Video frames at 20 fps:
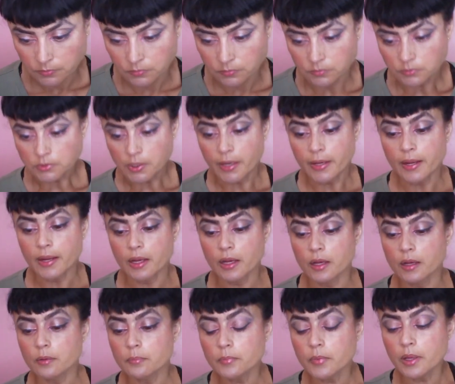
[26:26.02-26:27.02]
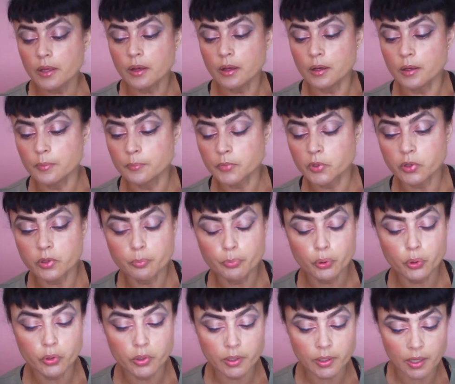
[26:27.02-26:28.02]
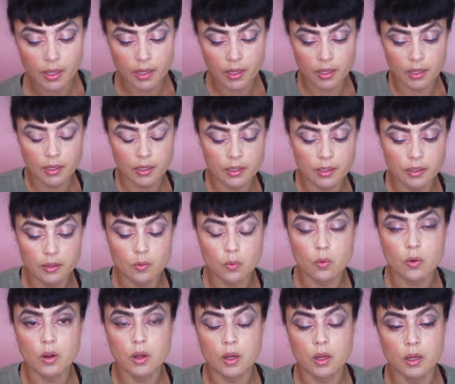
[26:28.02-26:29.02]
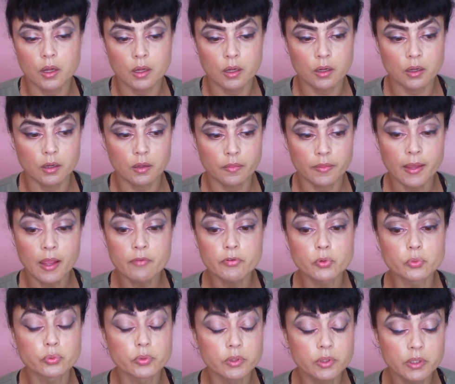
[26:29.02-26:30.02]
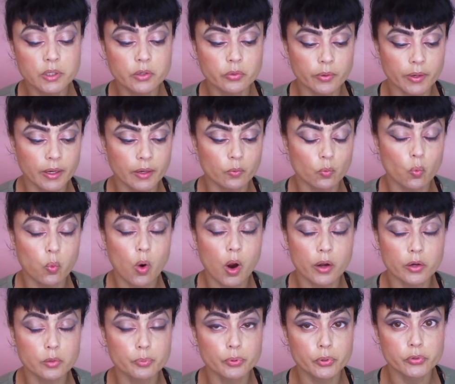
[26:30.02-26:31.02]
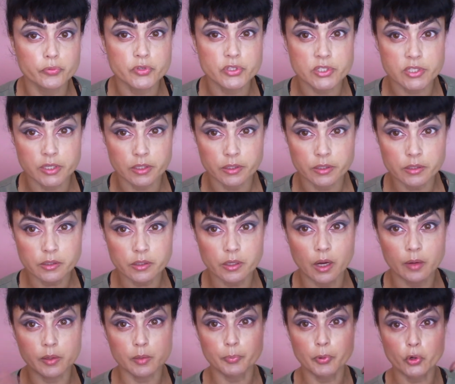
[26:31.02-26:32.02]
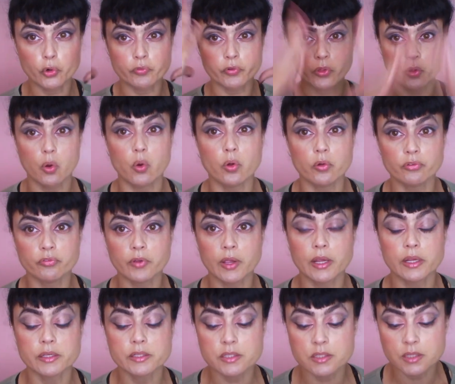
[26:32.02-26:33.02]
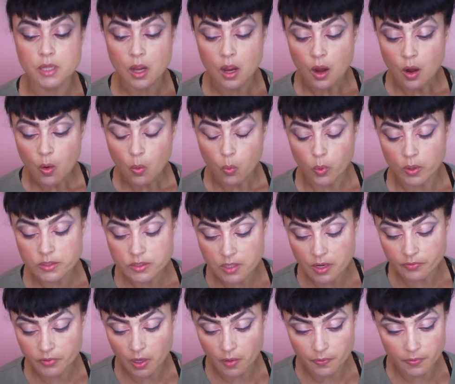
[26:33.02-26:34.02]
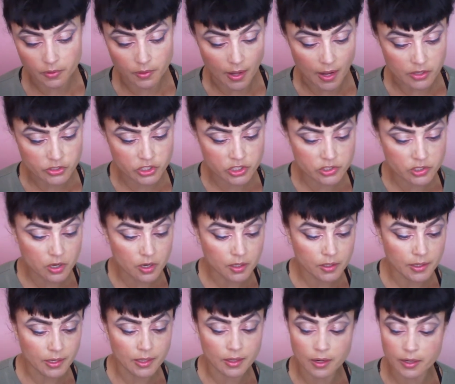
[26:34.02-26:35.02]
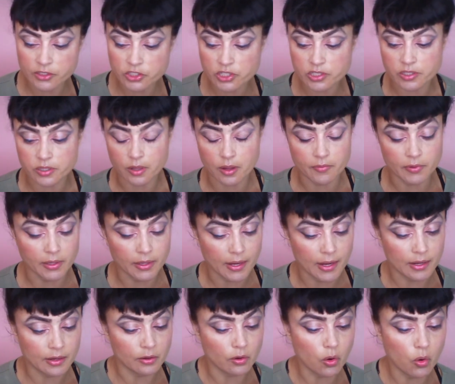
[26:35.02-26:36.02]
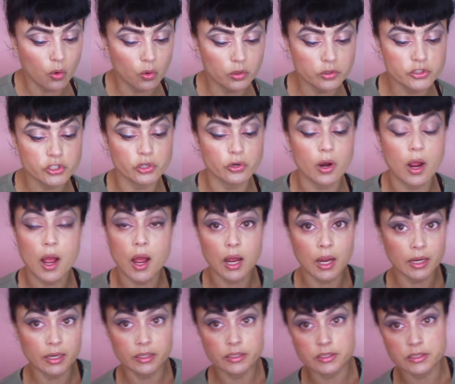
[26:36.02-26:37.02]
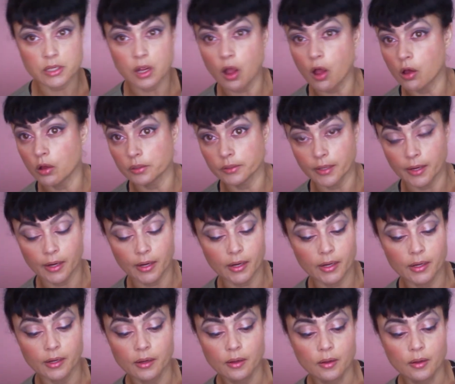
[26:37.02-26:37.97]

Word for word: I am um, gonna put a, uh, they have a really great waterproof sealant that I'm gonna put over the whole face once I've got the lashes on, and I just love it, and it holds your eyes all day.